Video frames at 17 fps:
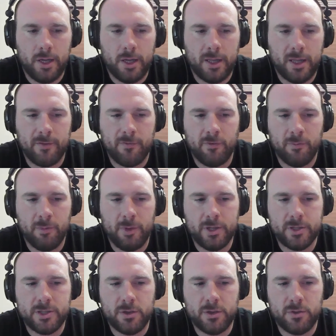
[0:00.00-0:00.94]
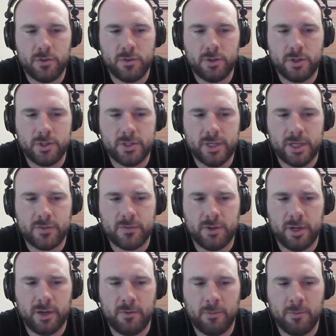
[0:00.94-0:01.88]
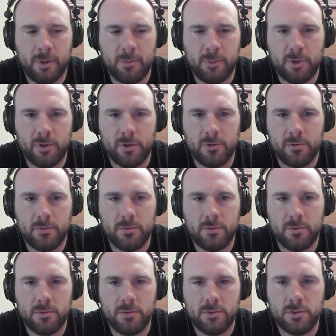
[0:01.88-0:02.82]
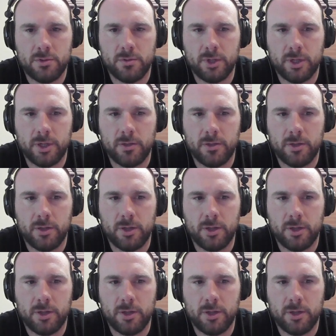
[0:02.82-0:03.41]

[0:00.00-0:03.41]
And that for me is huge because that's what I remember doing.